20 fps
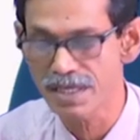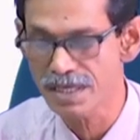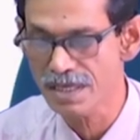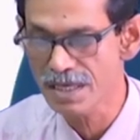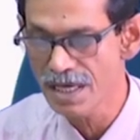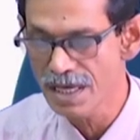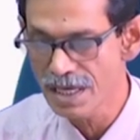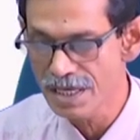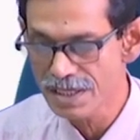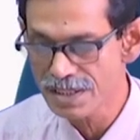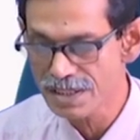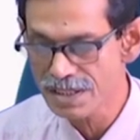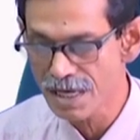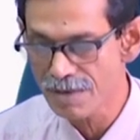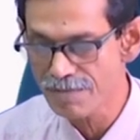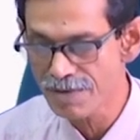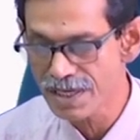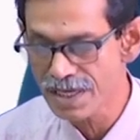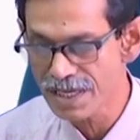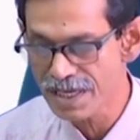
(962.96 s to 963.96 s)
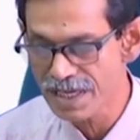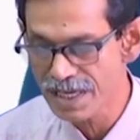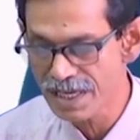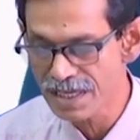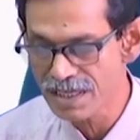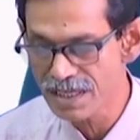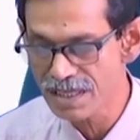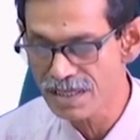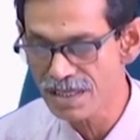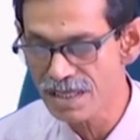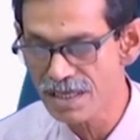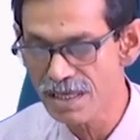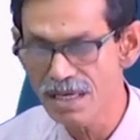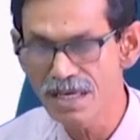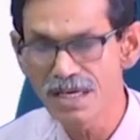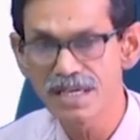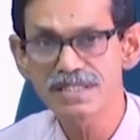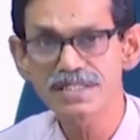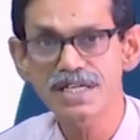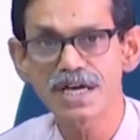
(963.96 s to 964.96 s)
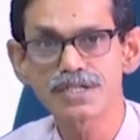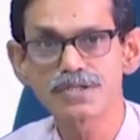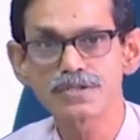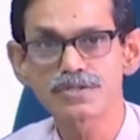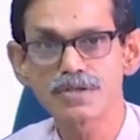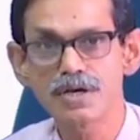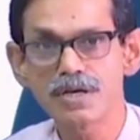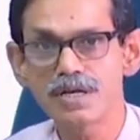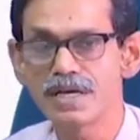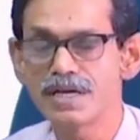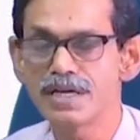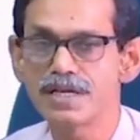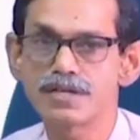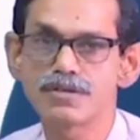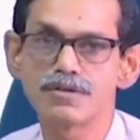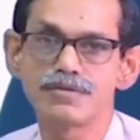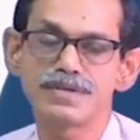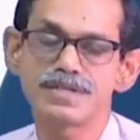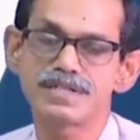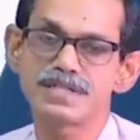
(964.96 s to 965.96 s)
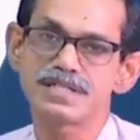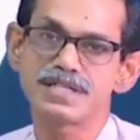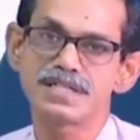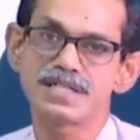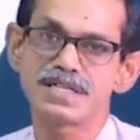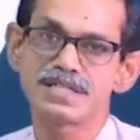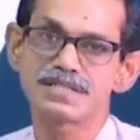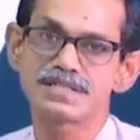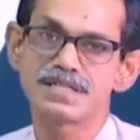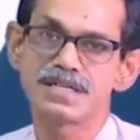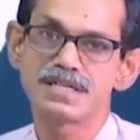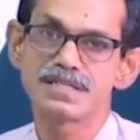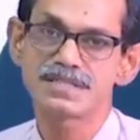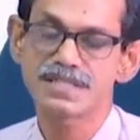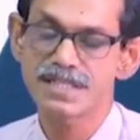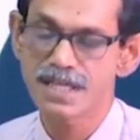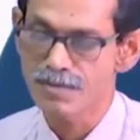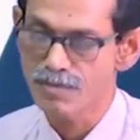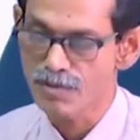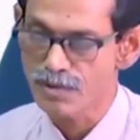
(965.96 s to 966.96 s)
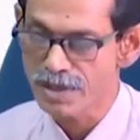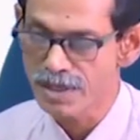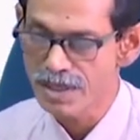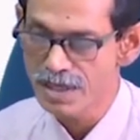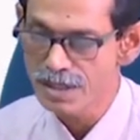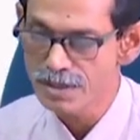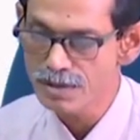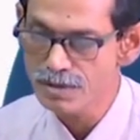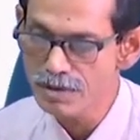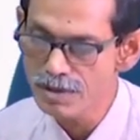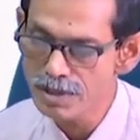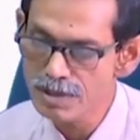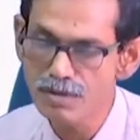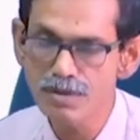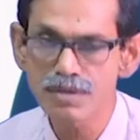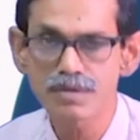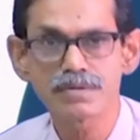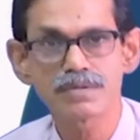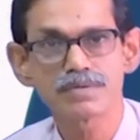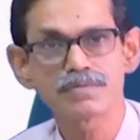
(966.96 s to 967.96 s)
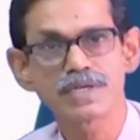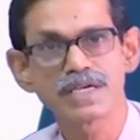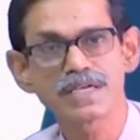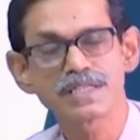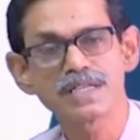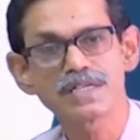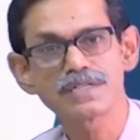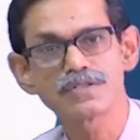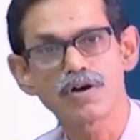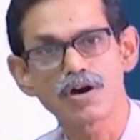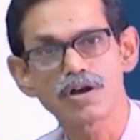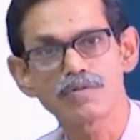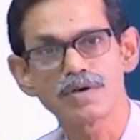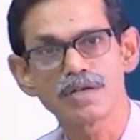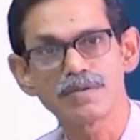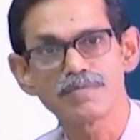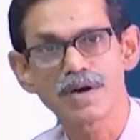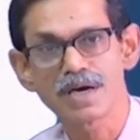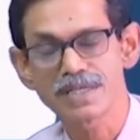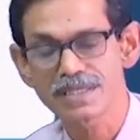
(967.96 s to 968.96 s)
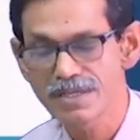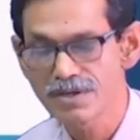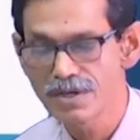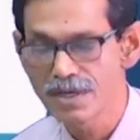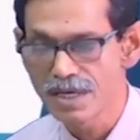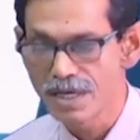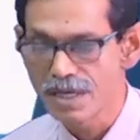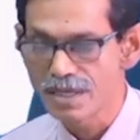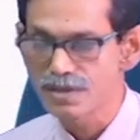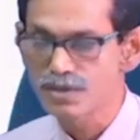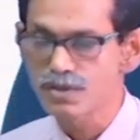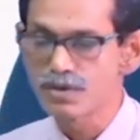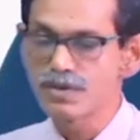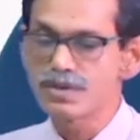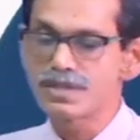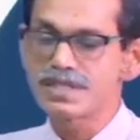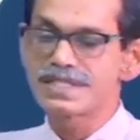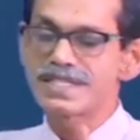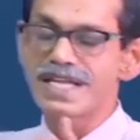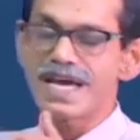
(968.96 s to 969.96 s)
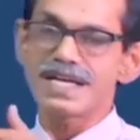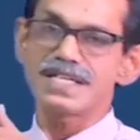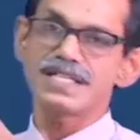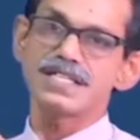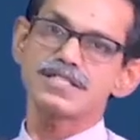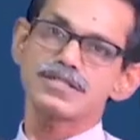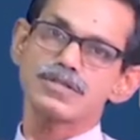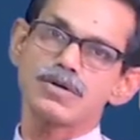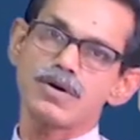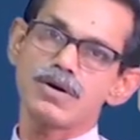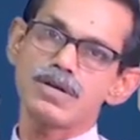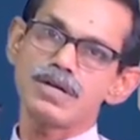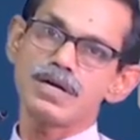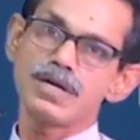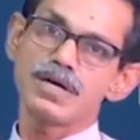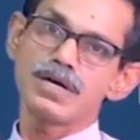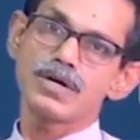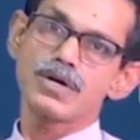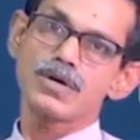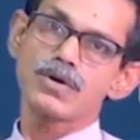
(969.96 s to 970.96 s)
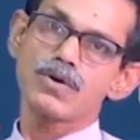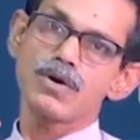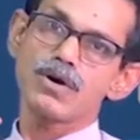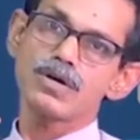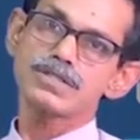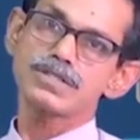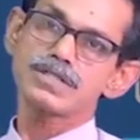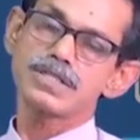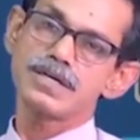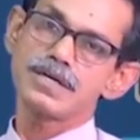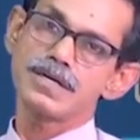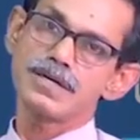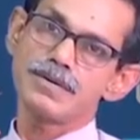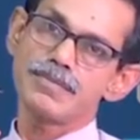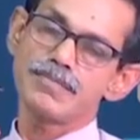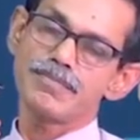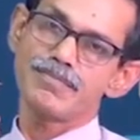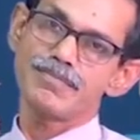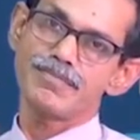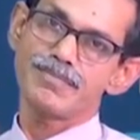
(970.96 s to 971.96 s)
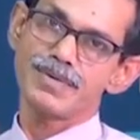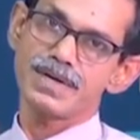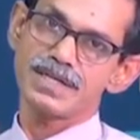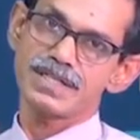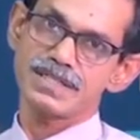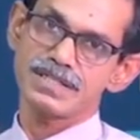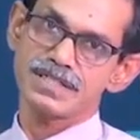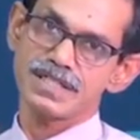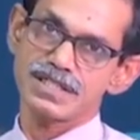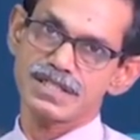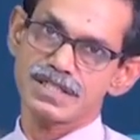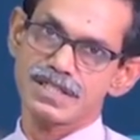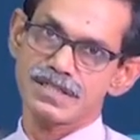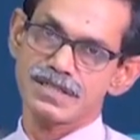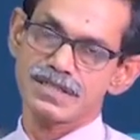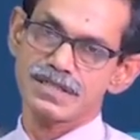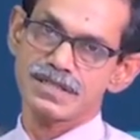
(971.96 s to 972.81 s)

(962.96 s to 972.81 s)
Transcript: thing is coming again in the cytosol, it will be treated as same way. So, it will take the normal path. So, that is called cross presentation.